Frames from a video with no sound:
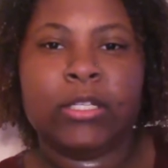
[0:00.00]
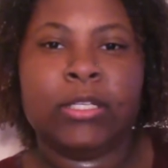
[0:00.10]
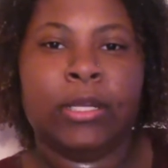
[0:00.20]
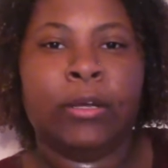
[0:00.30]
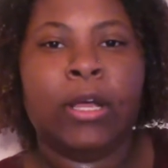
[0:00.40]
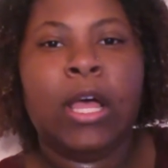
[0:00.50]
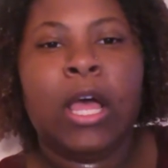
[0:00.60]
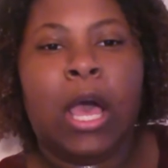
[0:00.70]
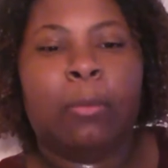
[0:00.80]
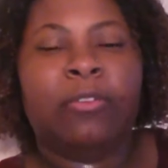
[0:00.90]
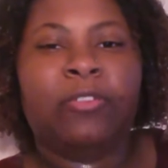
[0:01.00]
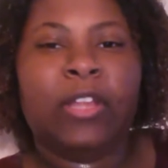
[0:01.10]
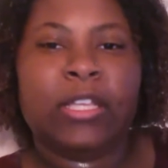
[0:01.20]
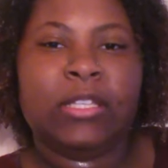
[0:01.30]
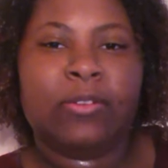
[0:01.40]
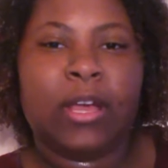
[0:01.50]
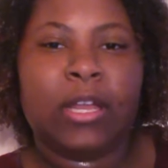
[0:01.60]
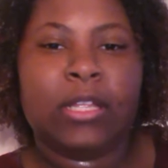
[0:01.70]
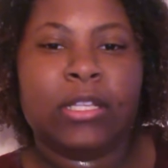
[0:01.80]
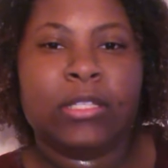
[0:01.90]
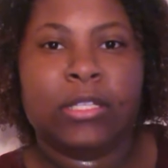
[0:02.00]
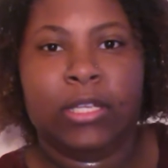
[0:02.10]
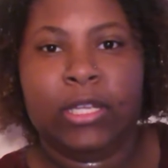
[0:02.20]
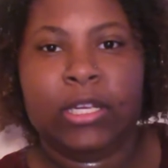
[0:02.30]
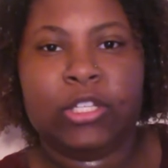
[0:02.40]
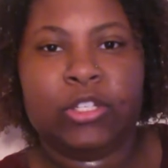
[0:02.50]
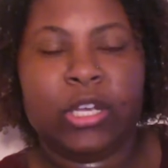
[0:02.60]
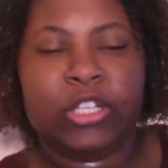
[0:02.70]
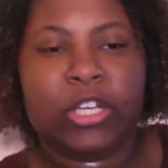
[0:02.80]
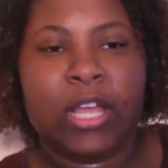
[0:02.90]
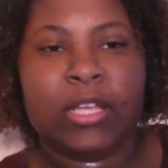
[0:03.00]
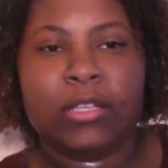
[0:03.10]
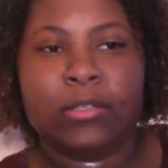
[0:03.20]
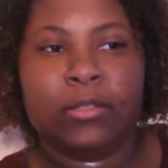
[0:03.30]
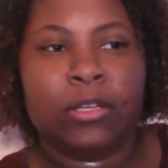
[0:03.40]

So I'm a flexi rod it to get it stretched as,